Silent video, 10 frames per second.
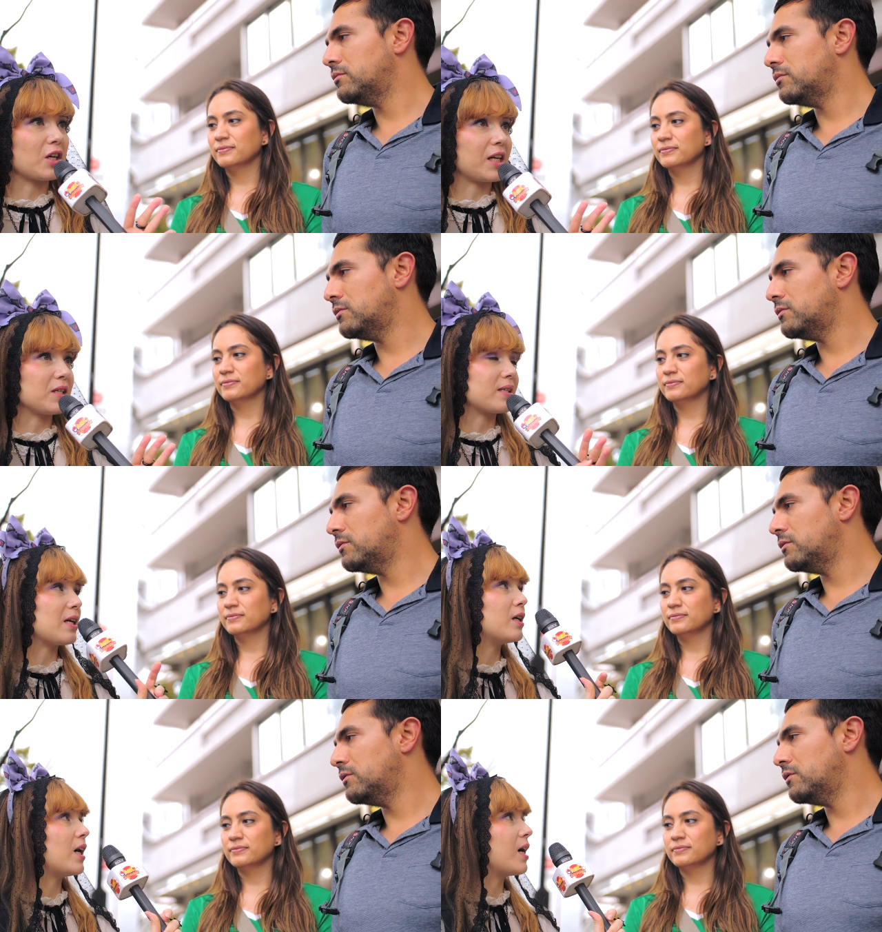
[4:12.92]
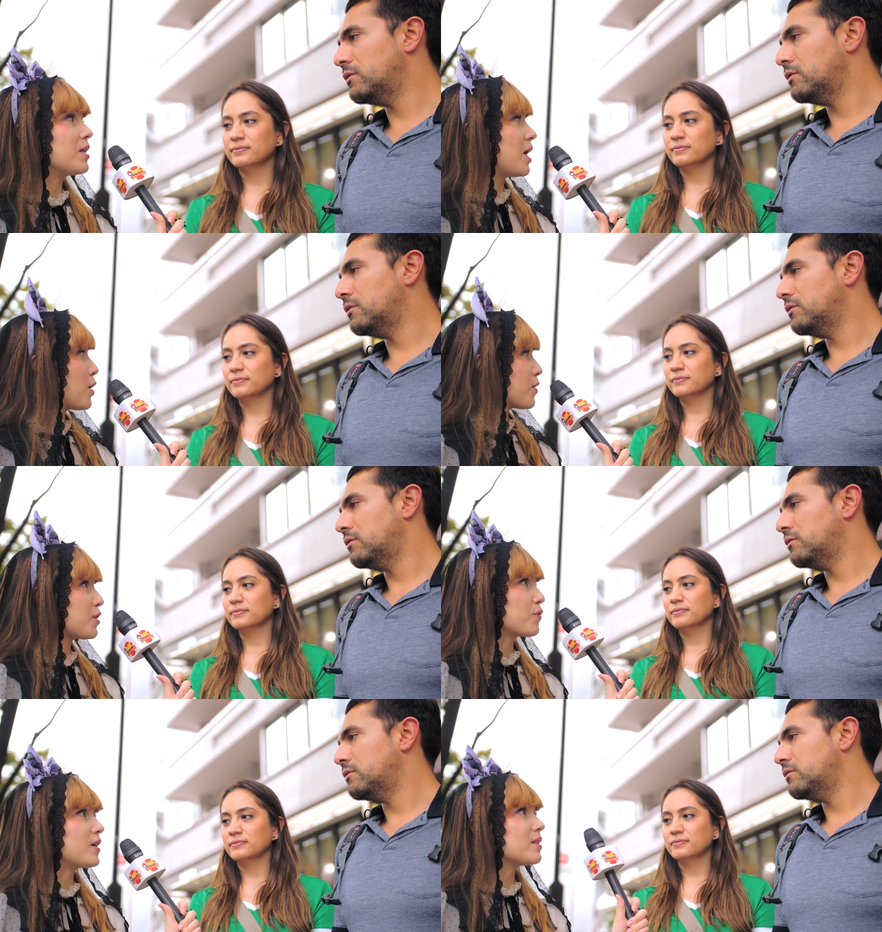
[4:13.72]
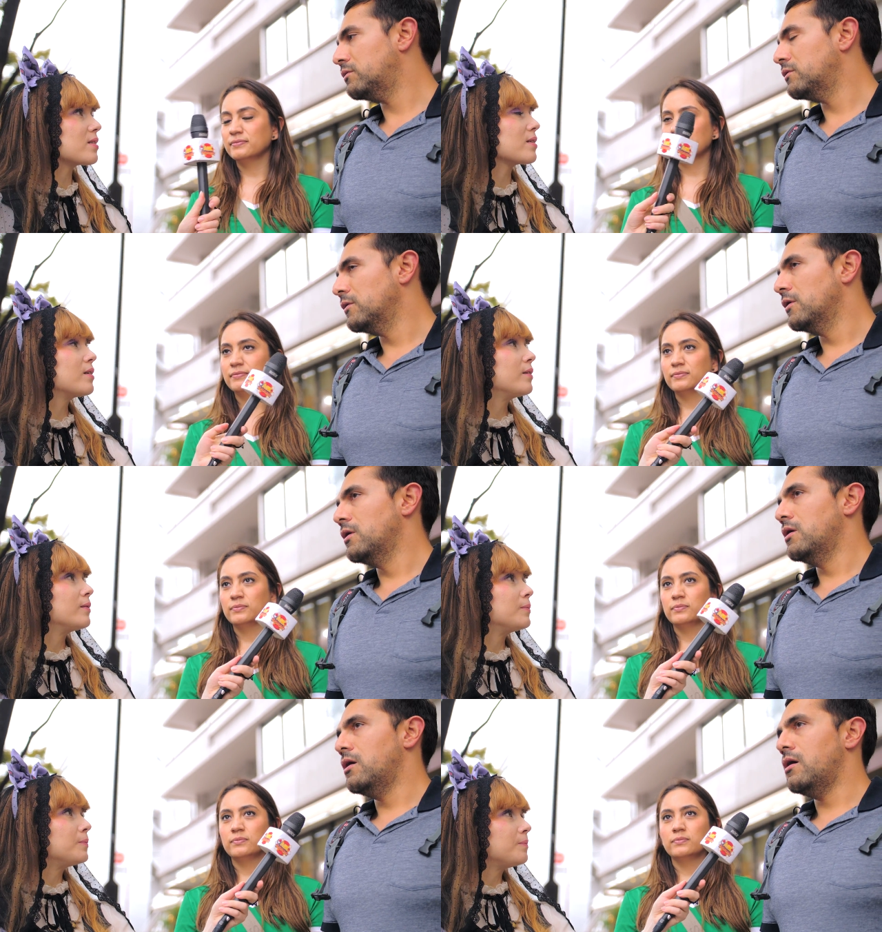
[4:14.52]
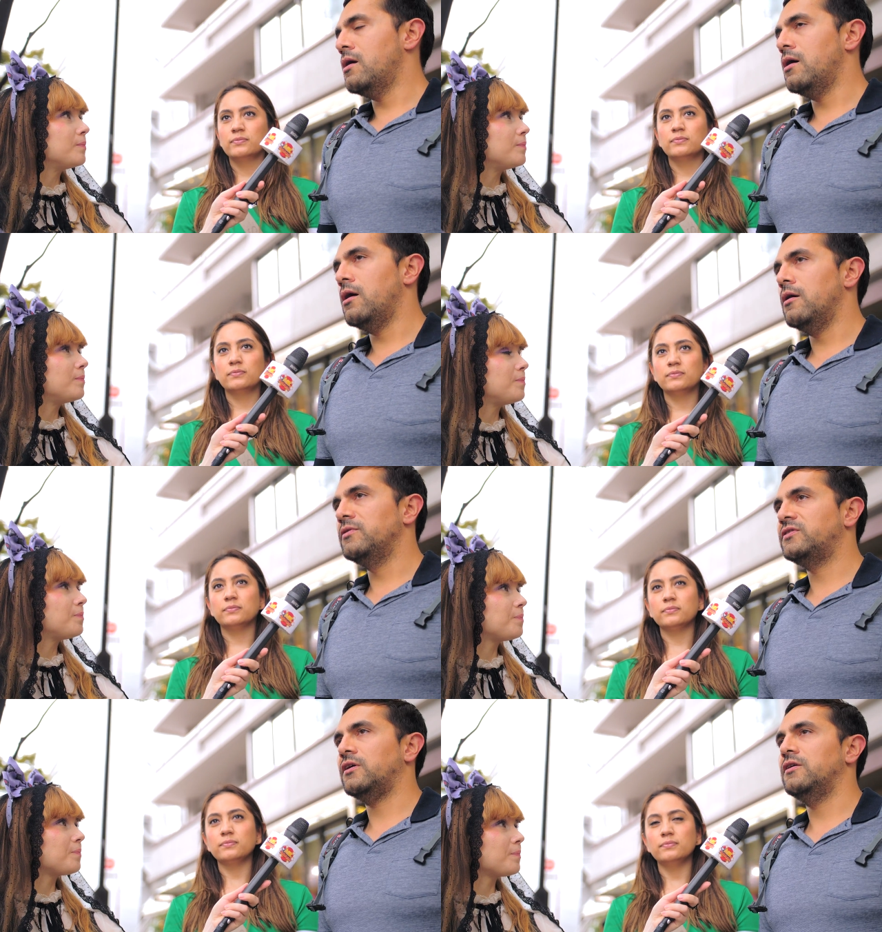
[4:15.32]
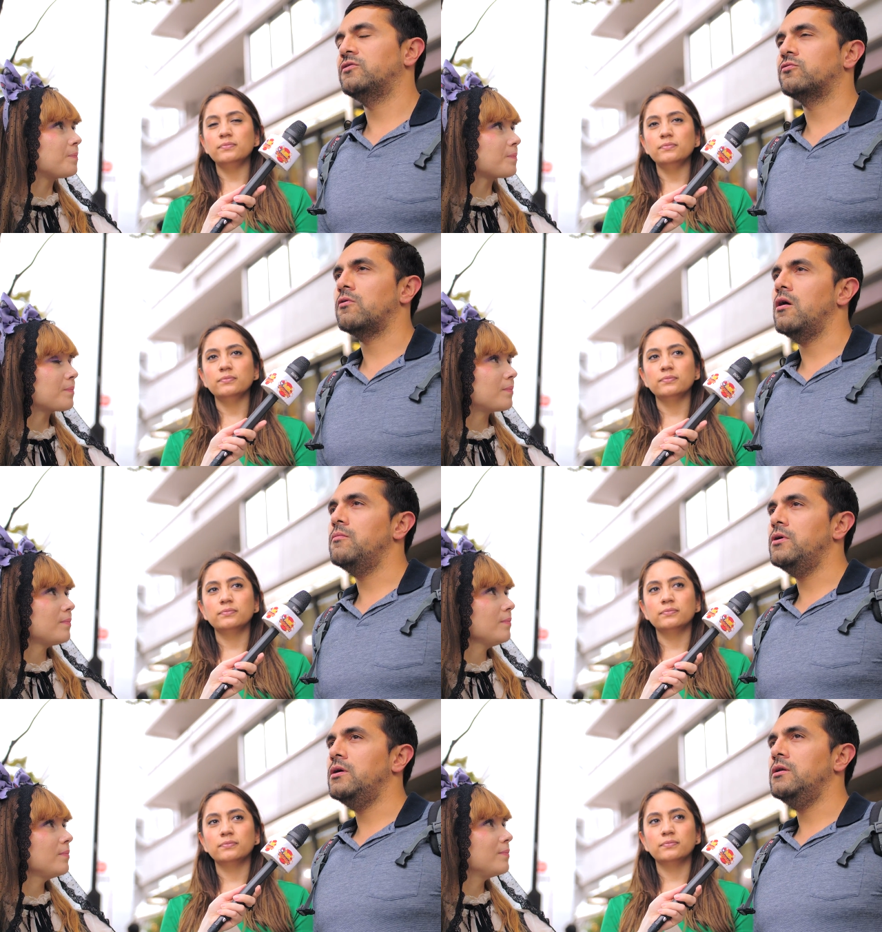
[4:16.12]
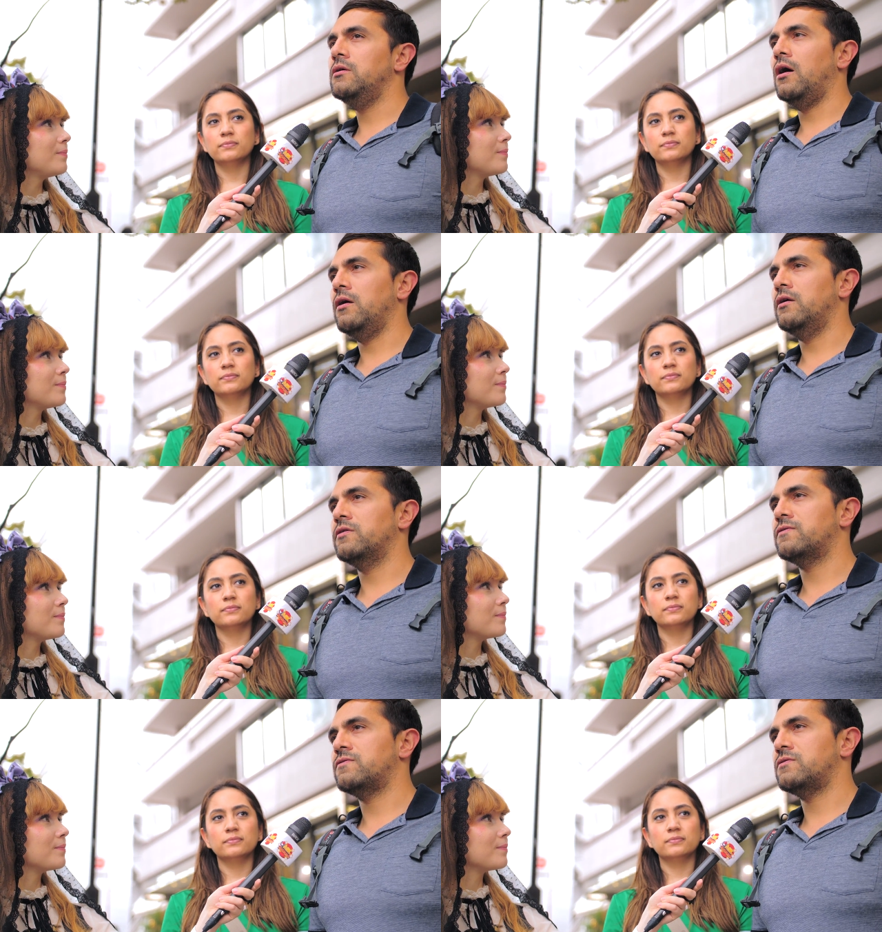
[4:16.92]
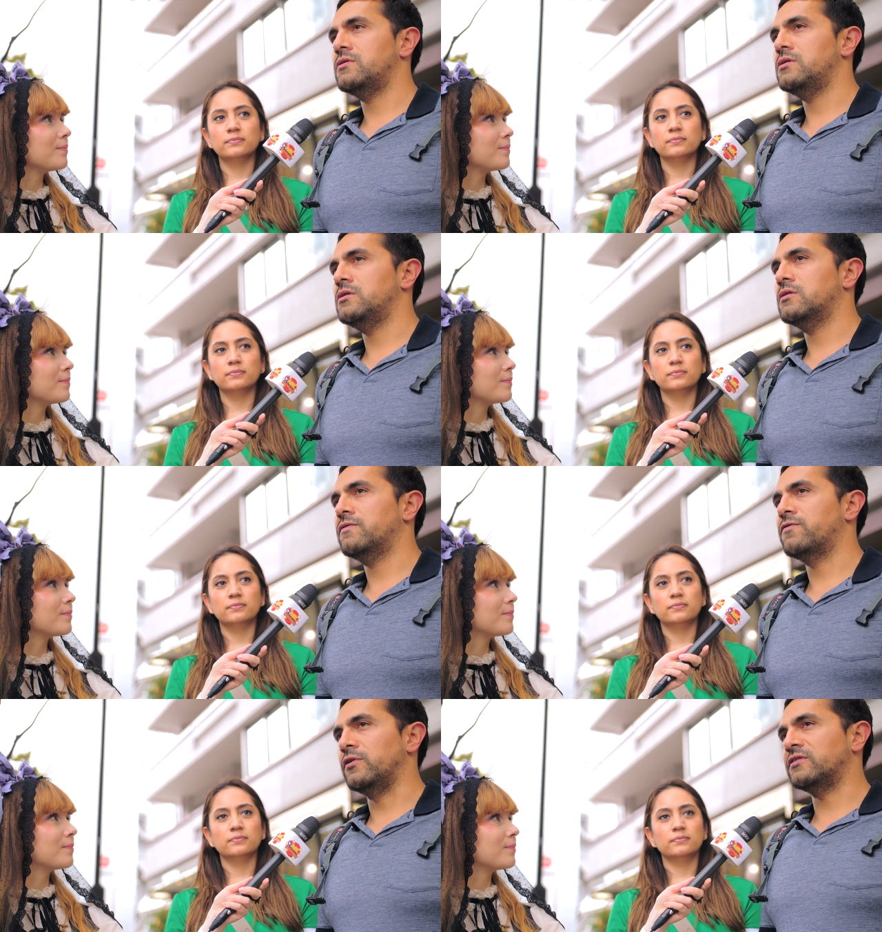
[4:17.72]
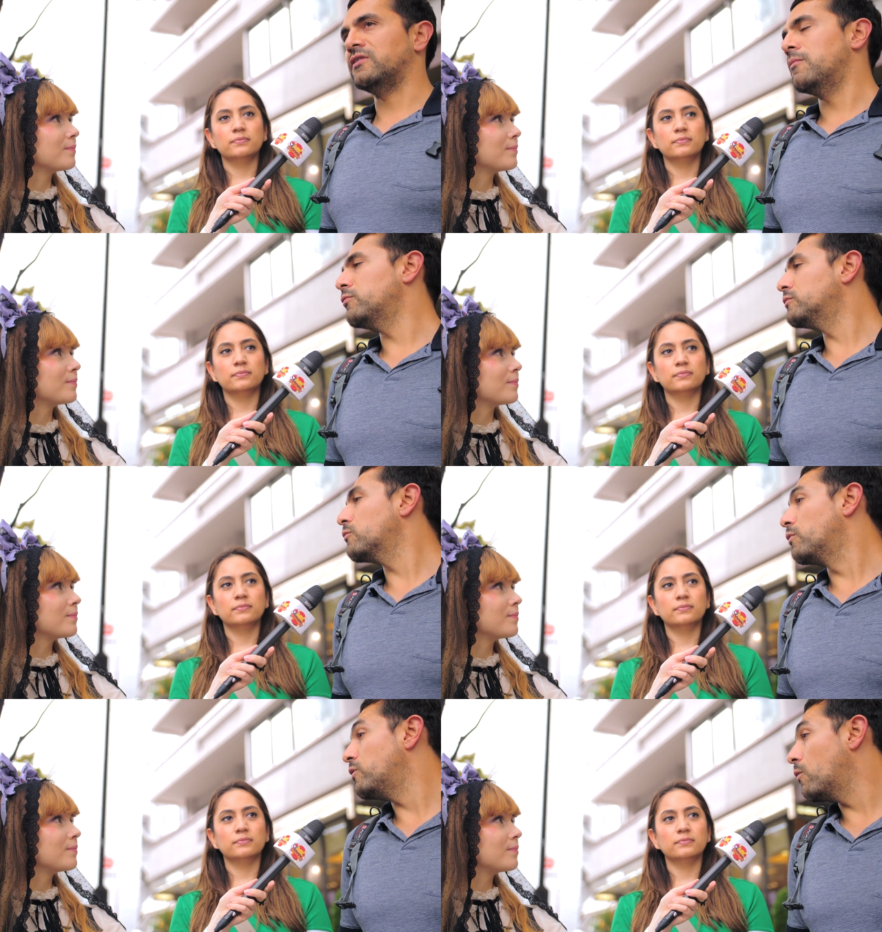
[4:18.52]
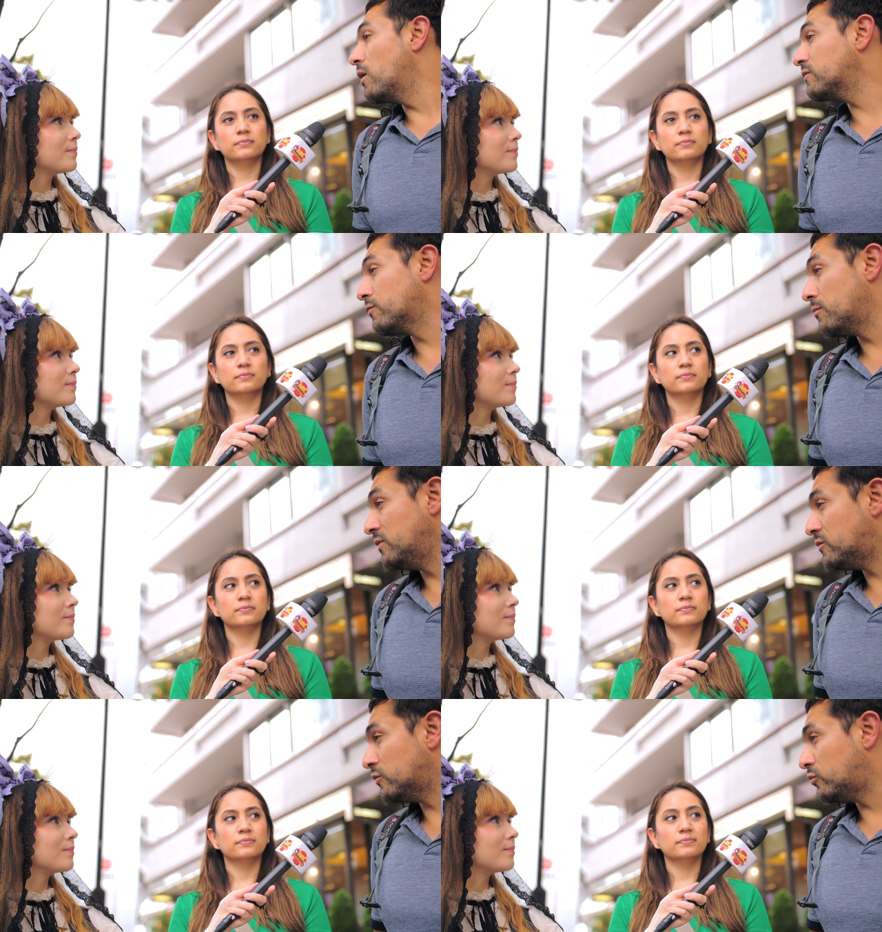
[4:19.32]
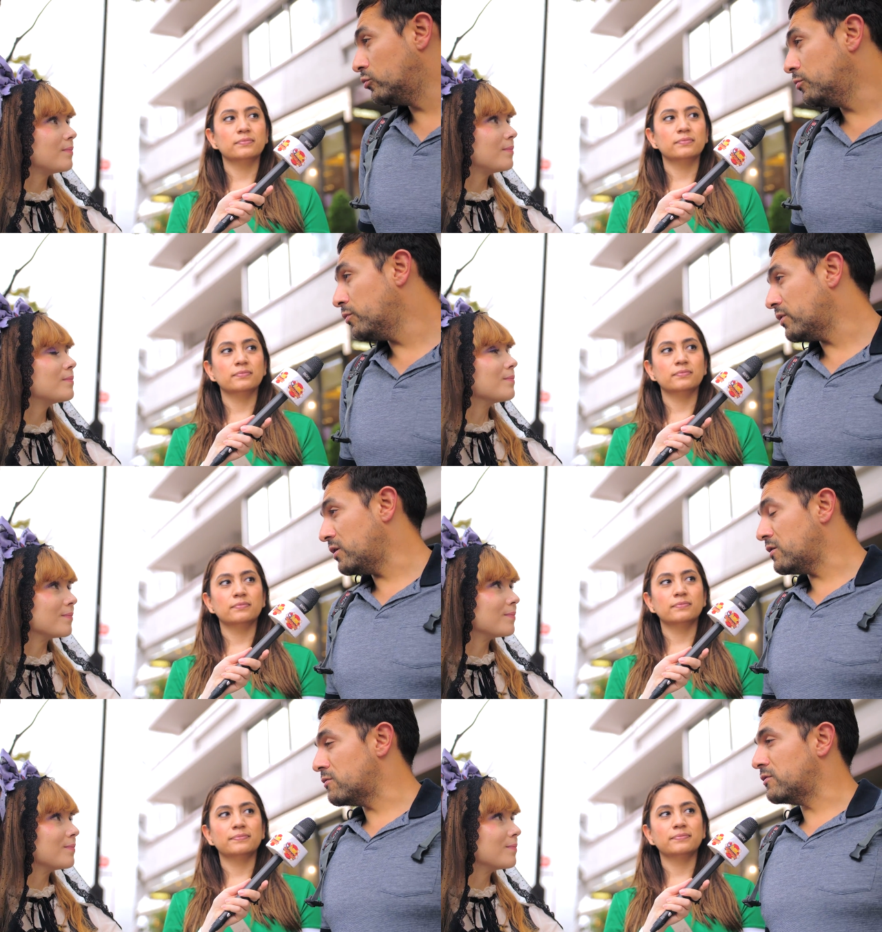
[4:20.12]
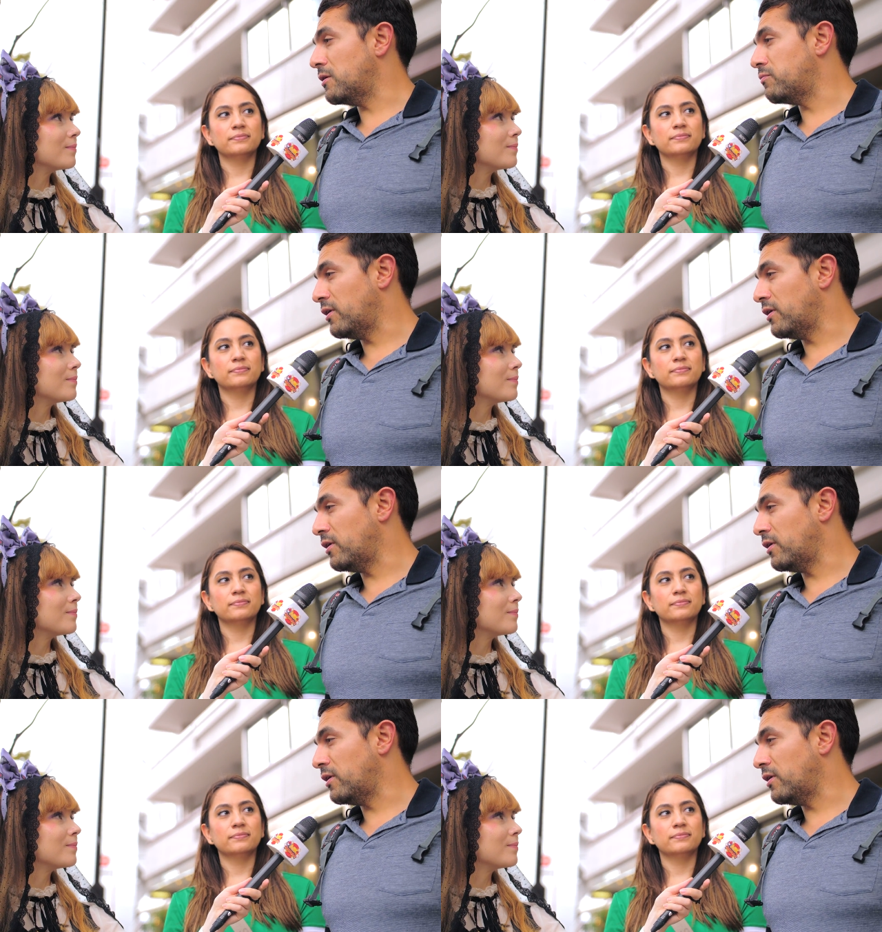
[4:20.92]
Speaker 1: can you see uh, another difference?
Speaker 2: Uh, besides ramen, I think, for example, when you ask for a miso soup here, they